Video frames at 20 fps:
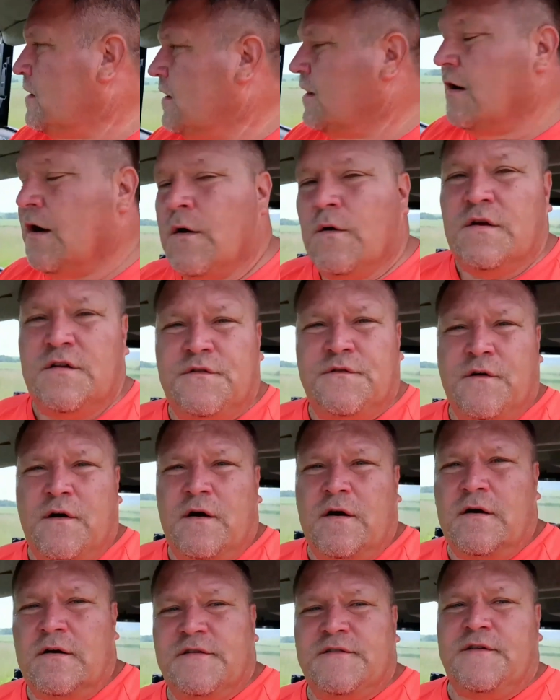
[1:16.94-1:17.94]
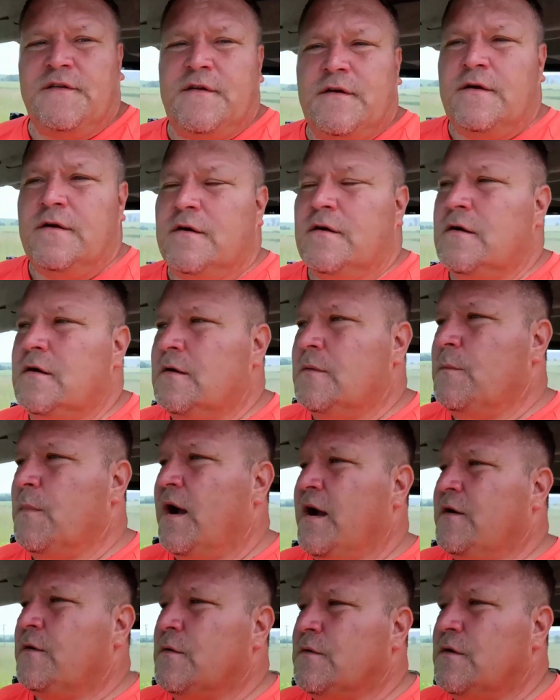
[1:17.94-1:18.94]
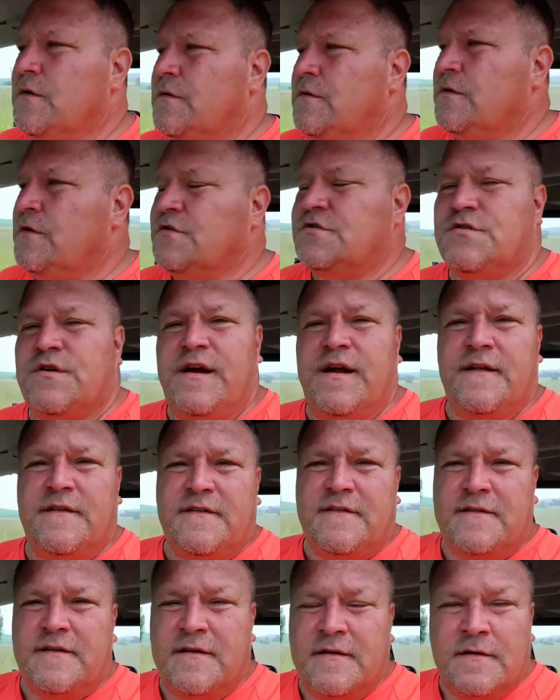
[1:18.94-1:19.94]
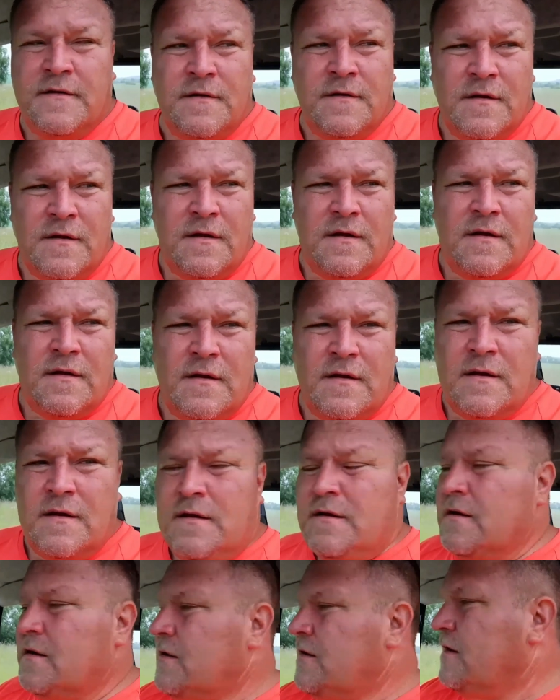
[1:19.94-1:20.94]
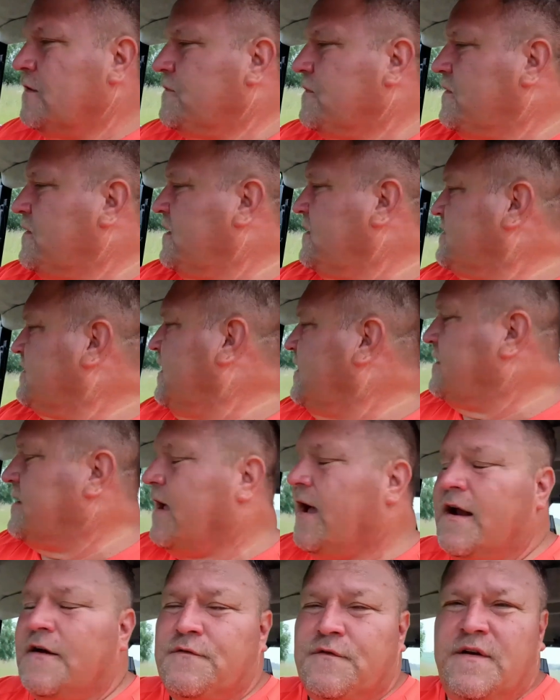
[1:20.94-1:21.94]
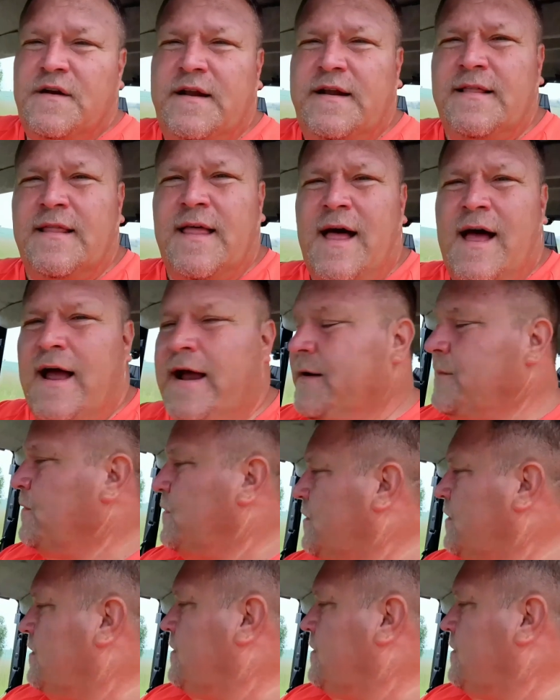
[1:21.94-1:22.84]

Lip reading: you know, as far as the micronutrients and different things like that, if we need lime,